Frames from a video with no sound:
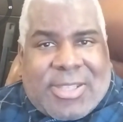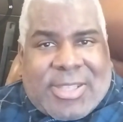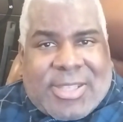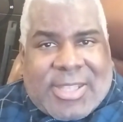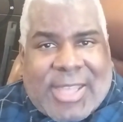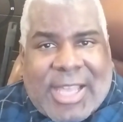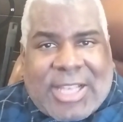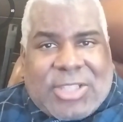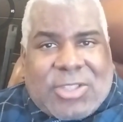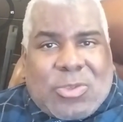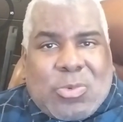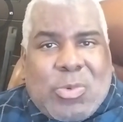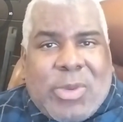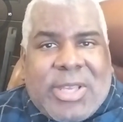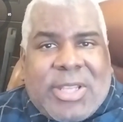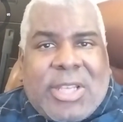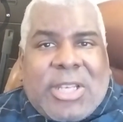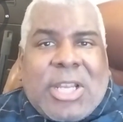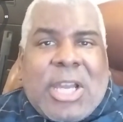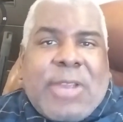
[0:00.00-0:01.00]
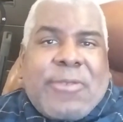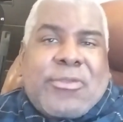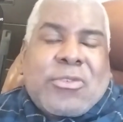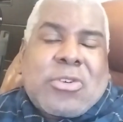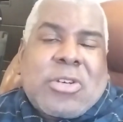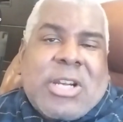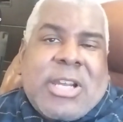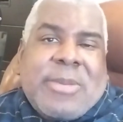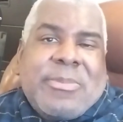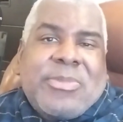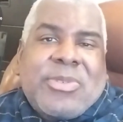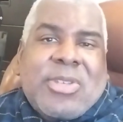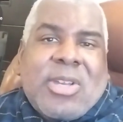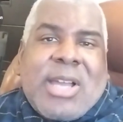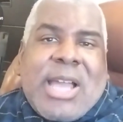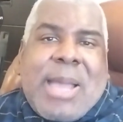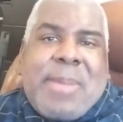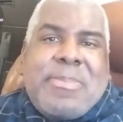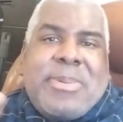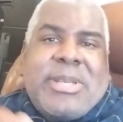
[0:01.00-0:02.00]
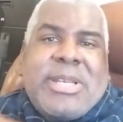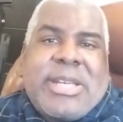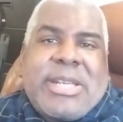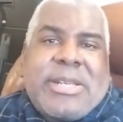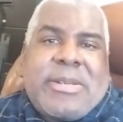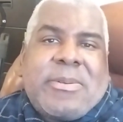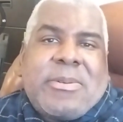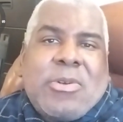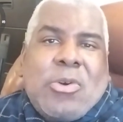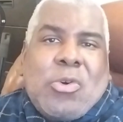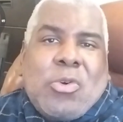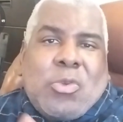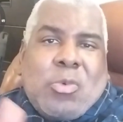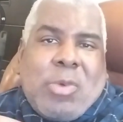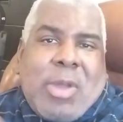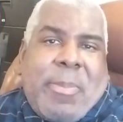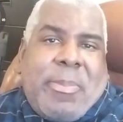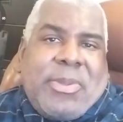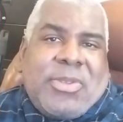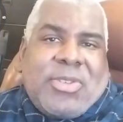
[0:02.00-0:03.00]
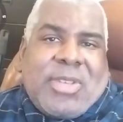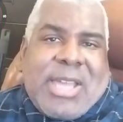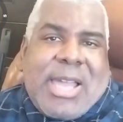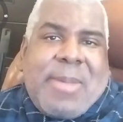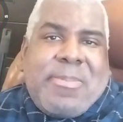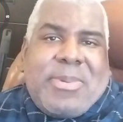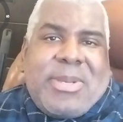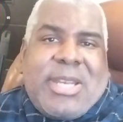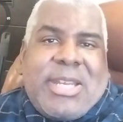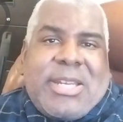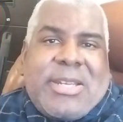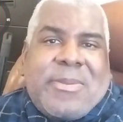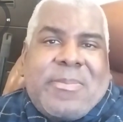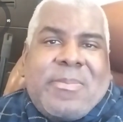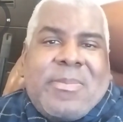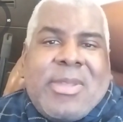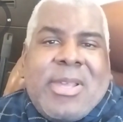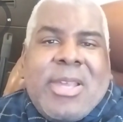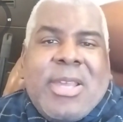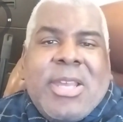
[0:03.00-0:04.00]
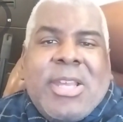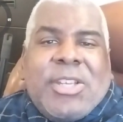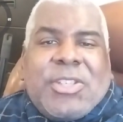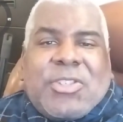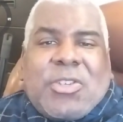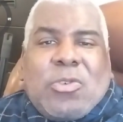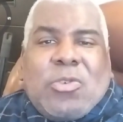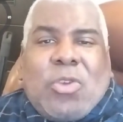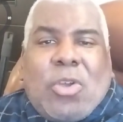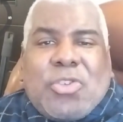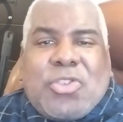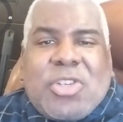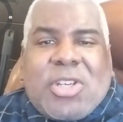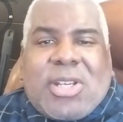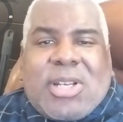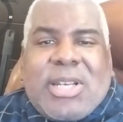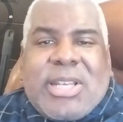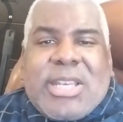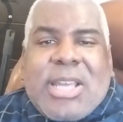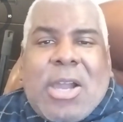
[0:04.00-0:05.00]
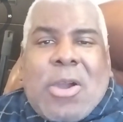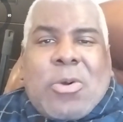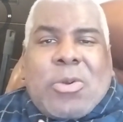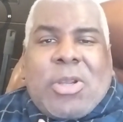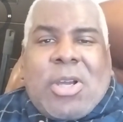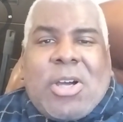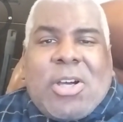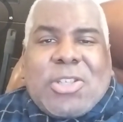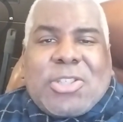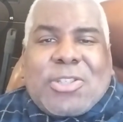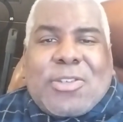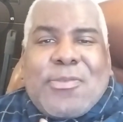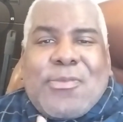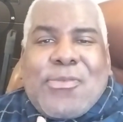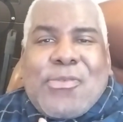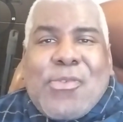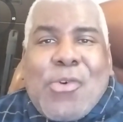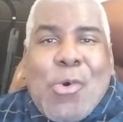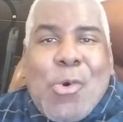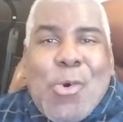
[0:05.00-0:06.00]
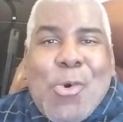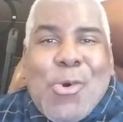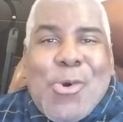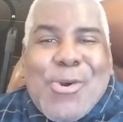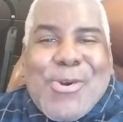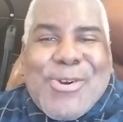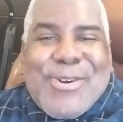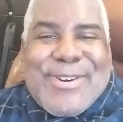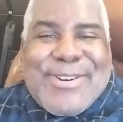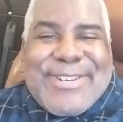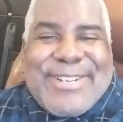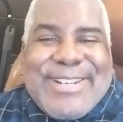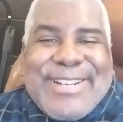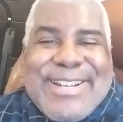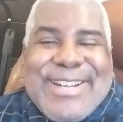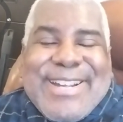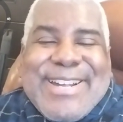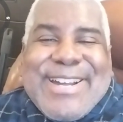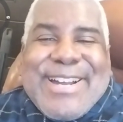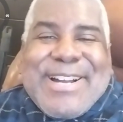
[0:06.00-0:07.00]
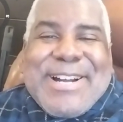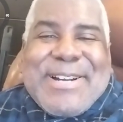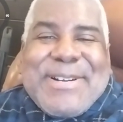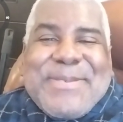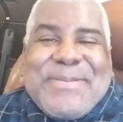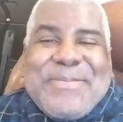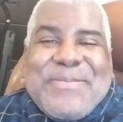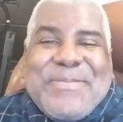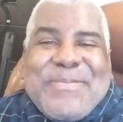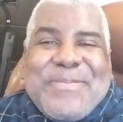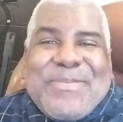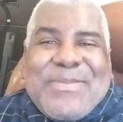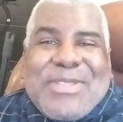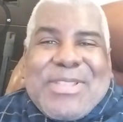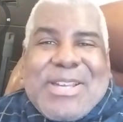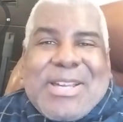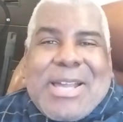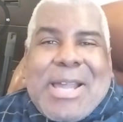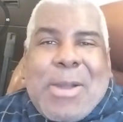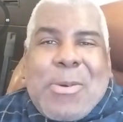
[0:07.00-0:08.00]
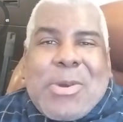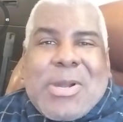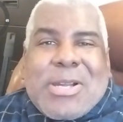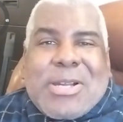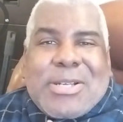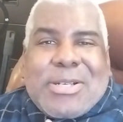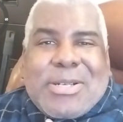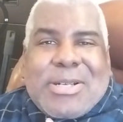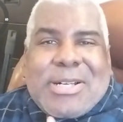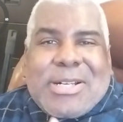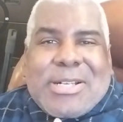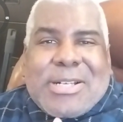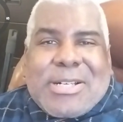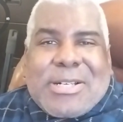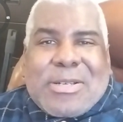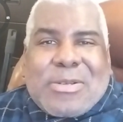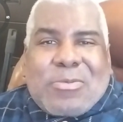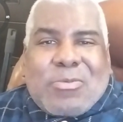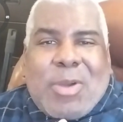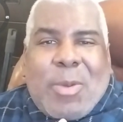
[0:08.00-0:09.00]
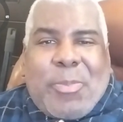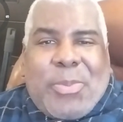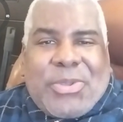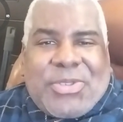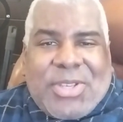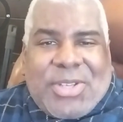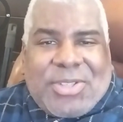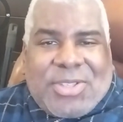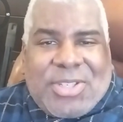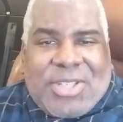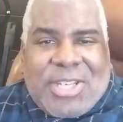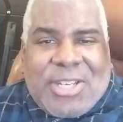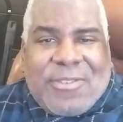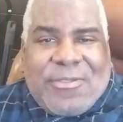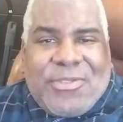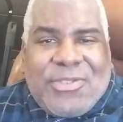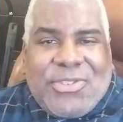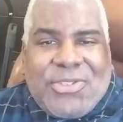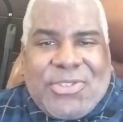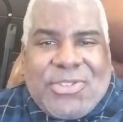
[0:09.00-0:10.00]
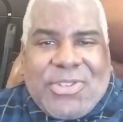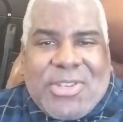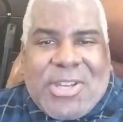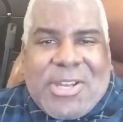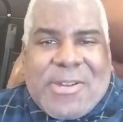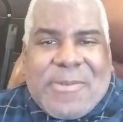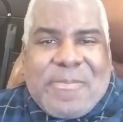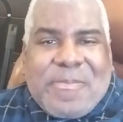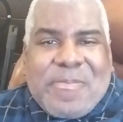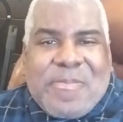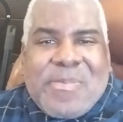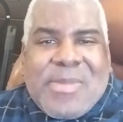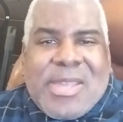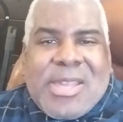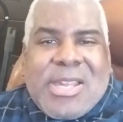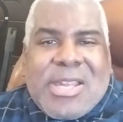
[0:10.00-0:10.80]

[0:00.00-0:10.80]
that's where the knife crimes are happening or the weapons are happening. So logically, I would ask for um, our uh, representatives um,